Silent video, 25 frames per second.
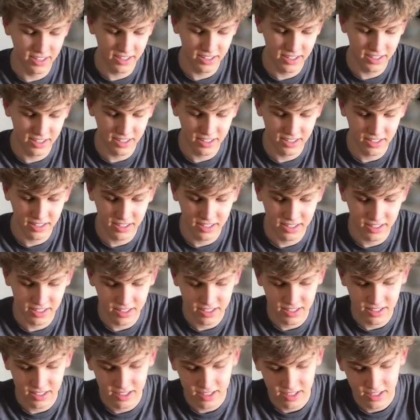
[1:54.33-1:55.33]

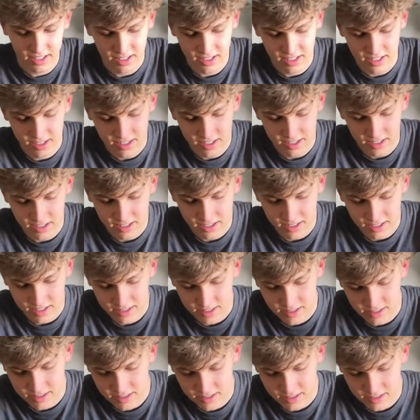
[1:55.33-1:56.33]

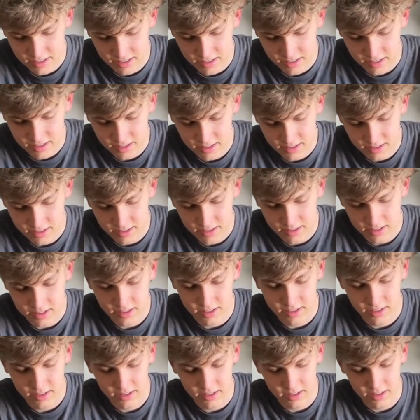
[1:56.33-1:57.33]

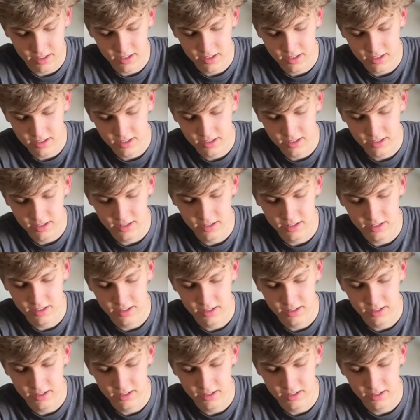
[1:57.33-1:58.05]
(no one is talking)